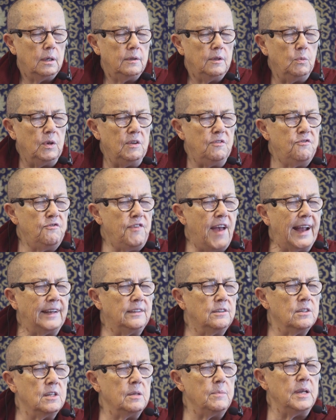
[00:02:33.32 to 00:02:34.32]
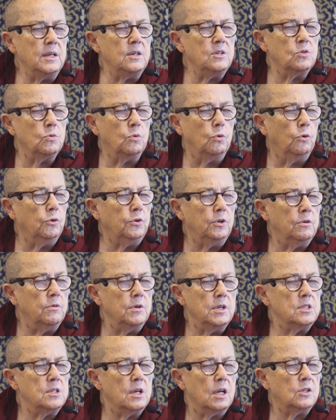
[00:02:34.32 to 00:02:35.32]
that we factor them into
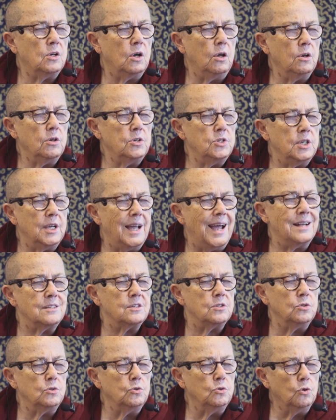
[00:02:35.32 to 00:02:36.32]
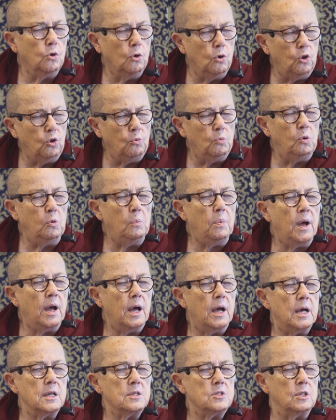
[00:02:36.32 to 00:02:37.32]
ordinary psychology as normal
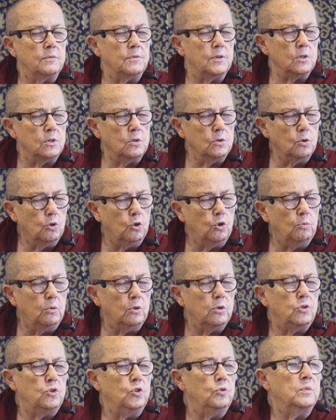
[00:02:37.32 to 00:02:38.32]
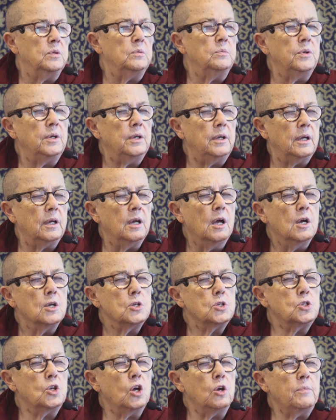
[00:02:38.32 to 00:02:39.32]
parts of a normal human being,
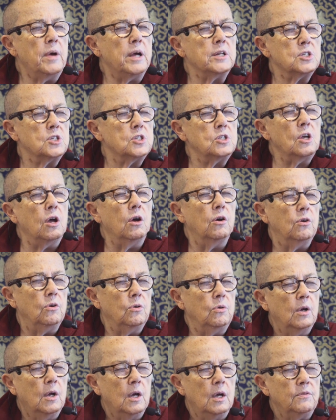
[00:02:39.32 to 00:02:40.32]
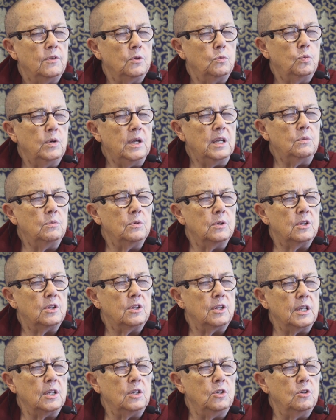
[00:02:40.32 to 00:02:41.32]
so much so that we would
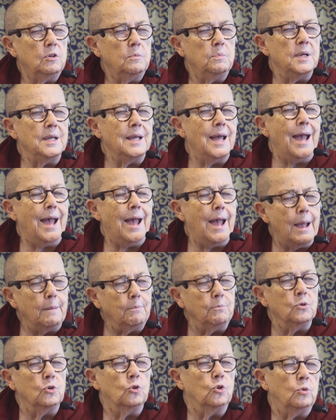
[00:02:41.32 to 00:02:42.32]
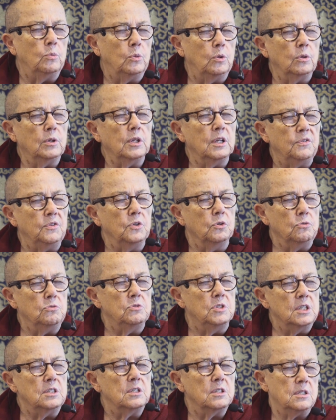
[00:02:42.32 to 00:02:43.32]
think you'd be abnormal if you
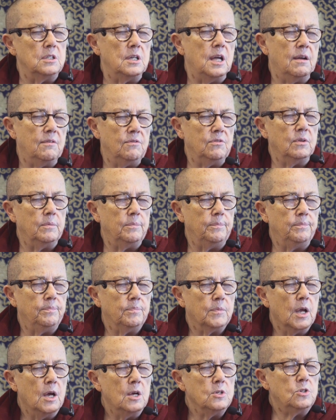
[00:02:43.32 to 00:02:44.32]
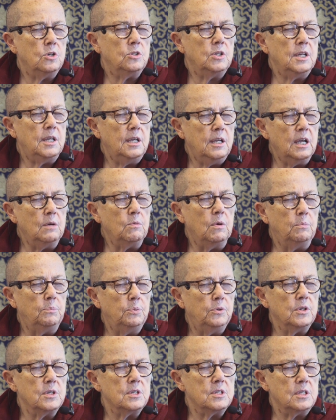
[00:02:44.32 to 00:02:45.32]
didn't have them. So to hear what
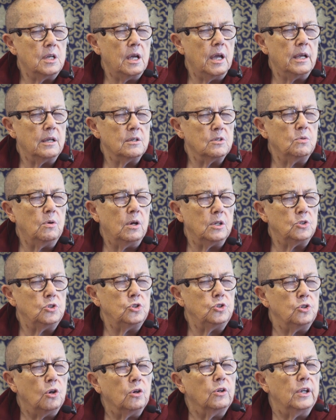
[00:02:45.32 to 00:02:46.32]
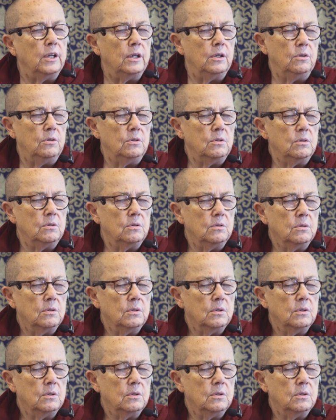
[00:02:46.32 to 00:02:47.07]
Buddha's saying is quite shocking, you know.